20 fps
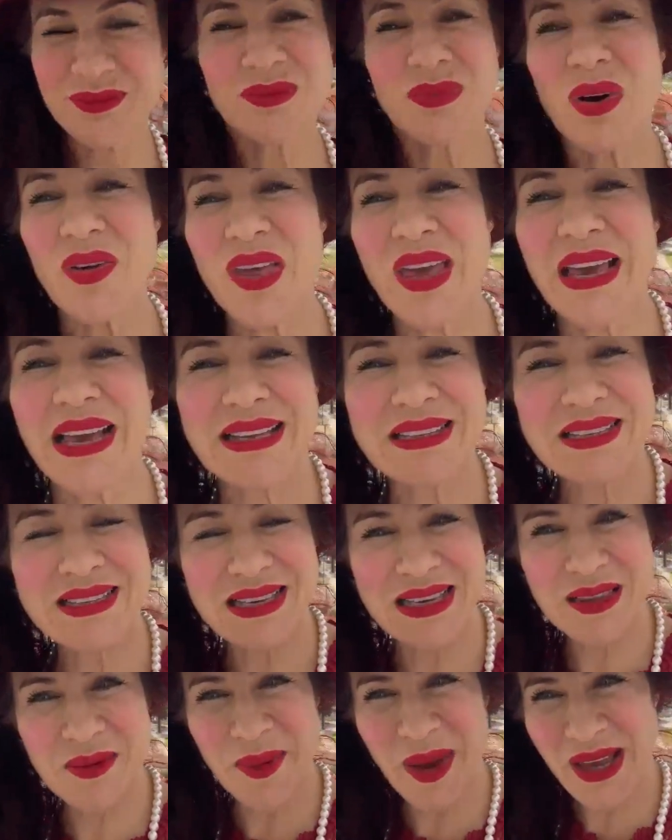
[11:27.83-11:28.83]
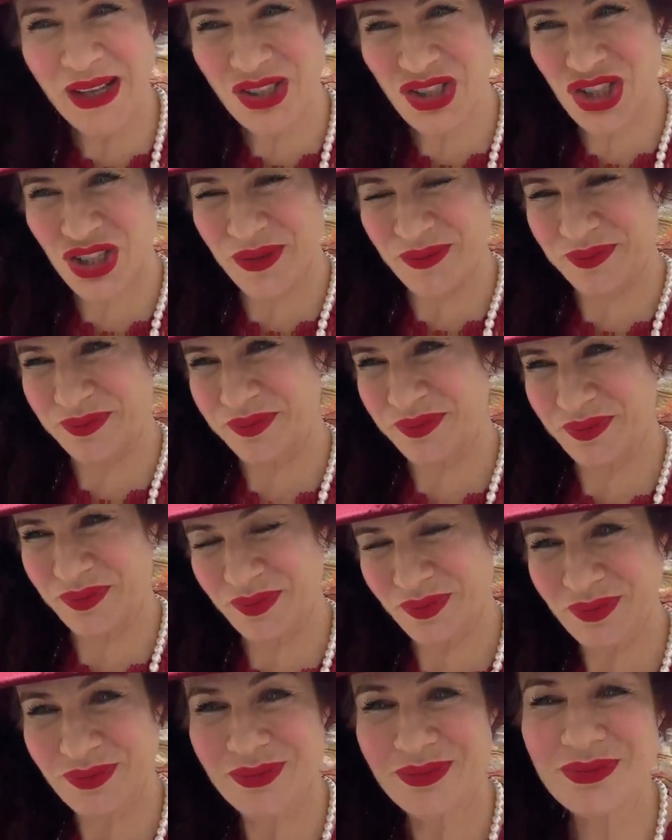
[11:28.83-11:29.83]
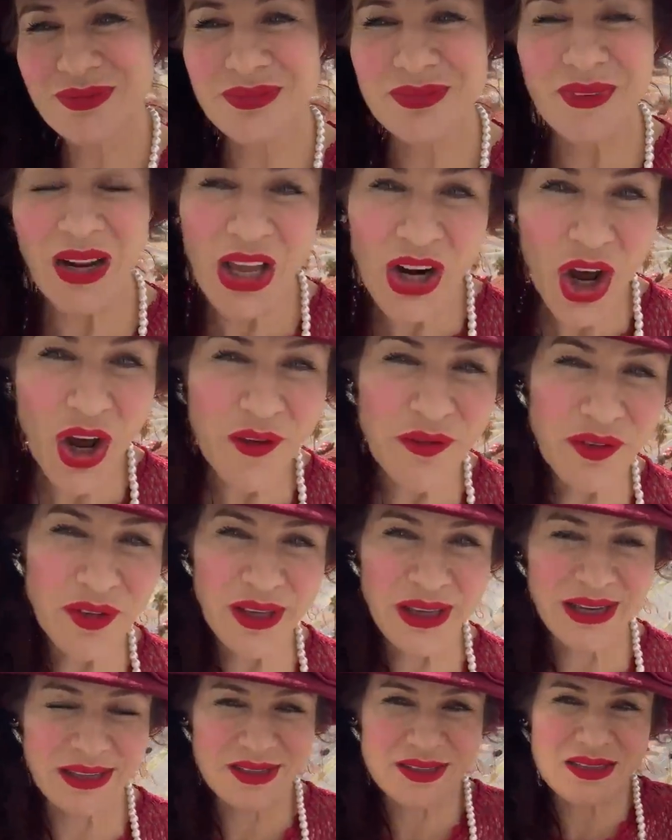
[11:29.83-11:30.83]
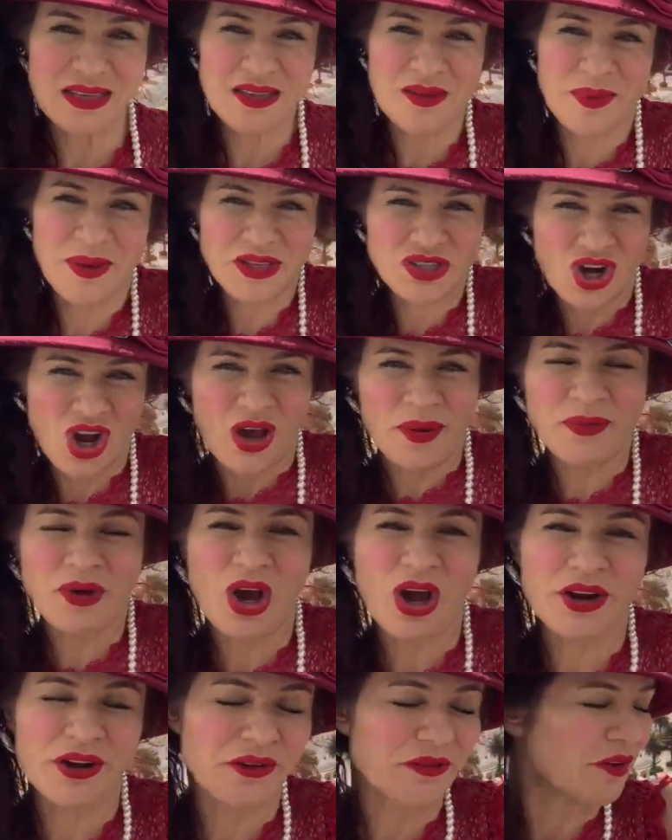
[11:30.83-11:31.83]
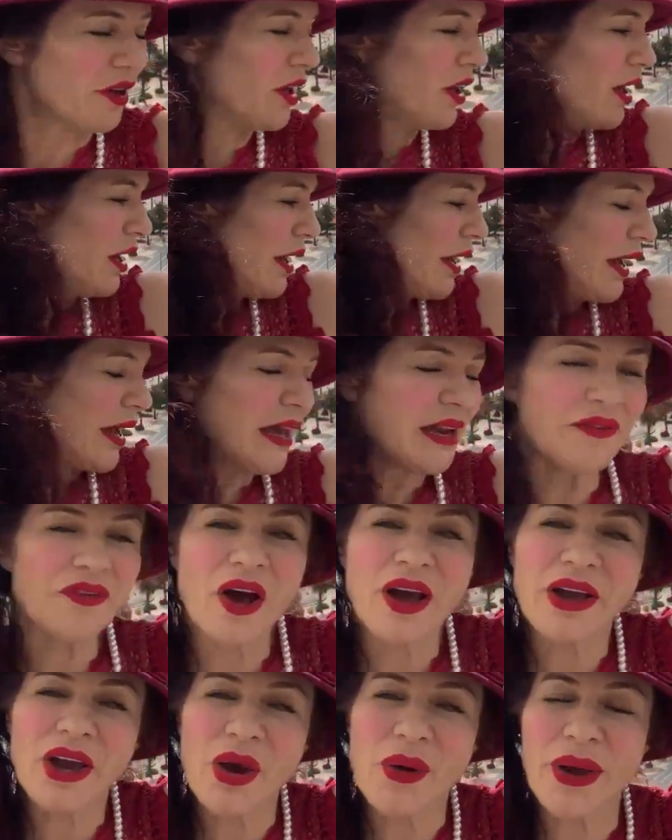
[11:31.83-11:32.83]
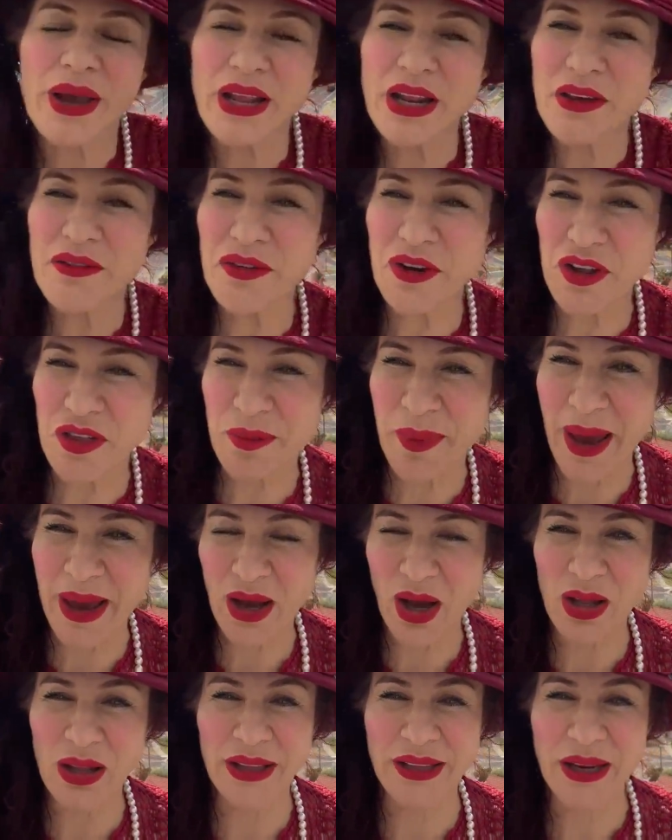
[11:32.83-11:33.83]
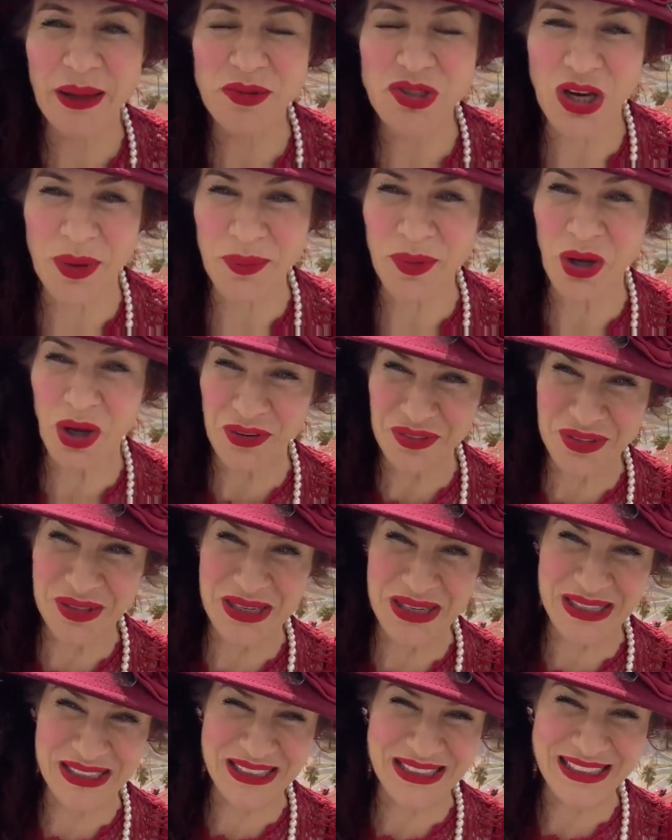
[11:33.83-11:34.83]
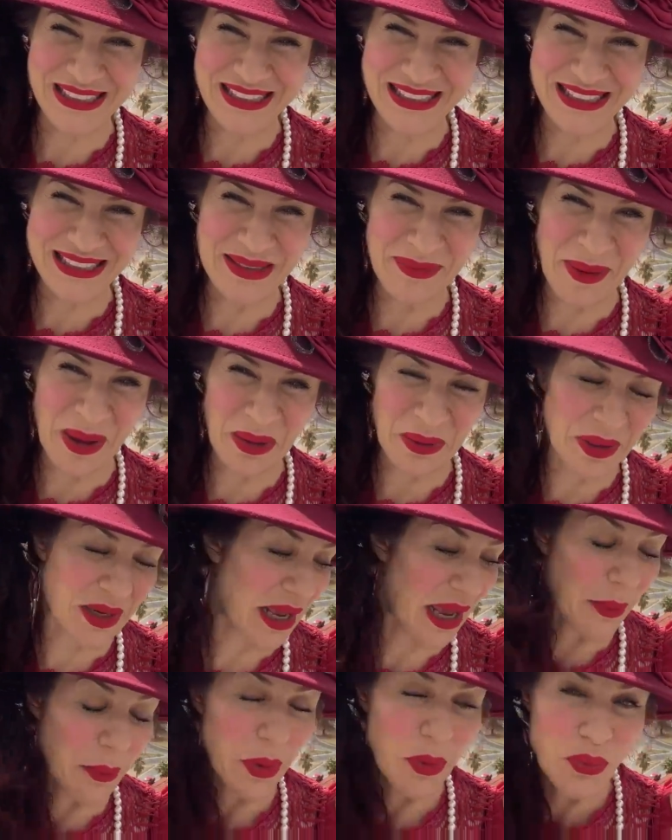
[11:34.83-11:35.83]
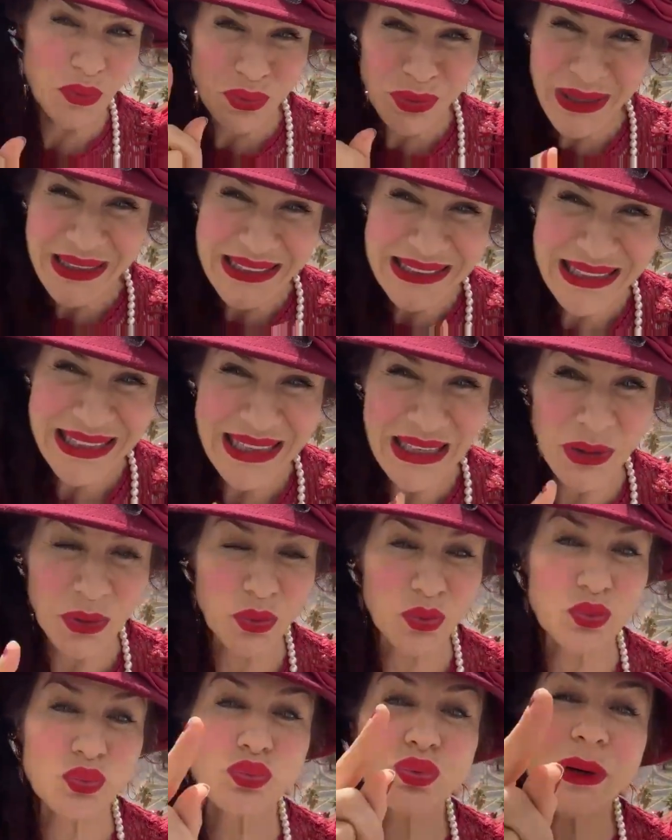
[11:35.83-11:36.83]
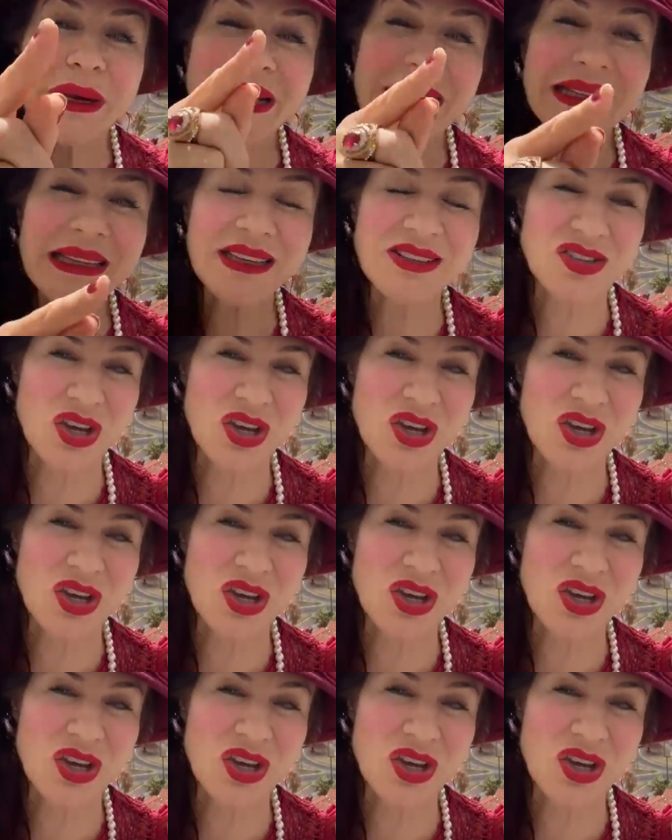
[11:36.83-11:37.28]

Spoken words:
Well, then you get to see the beach. And hopefully you get to see the beach. I'm kind of, and if I go any further back, I'll end up jumping off the balcony. And we really, really